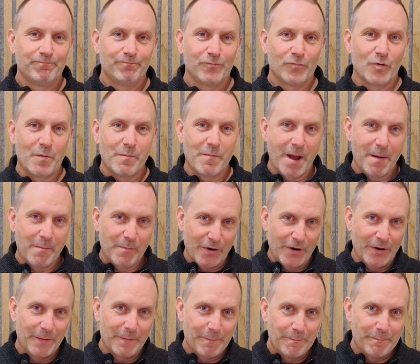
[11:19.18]

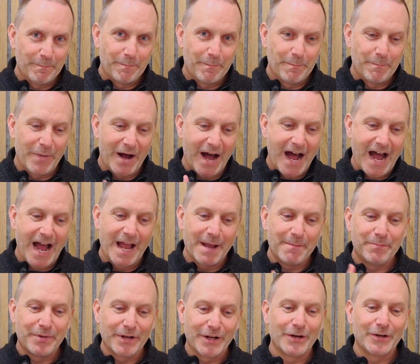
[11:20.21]
remember, buy,
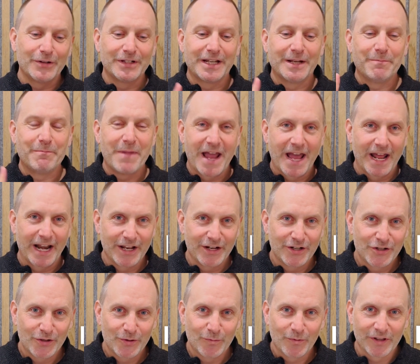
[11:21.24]
build, and
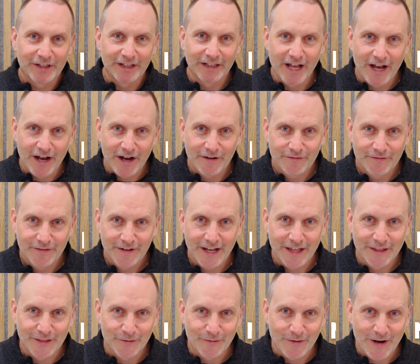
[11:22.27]
manage with love,
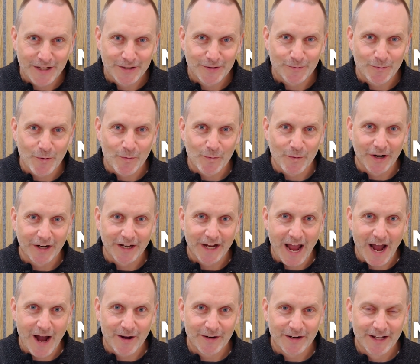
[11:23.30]
and the rest will work
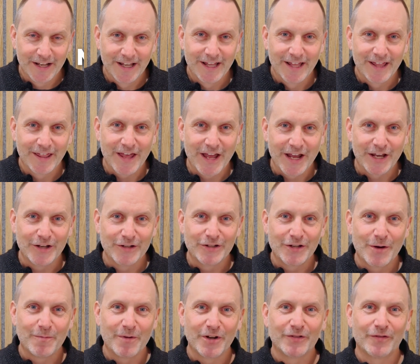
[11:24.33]
out. Thank you
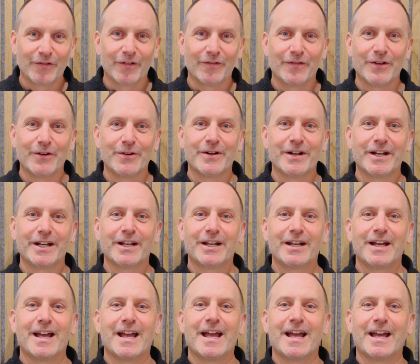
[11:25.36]
so much for viewing,
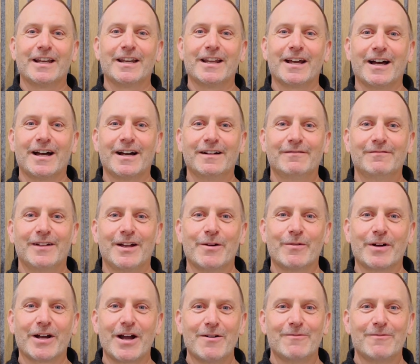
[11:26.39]
and here we go.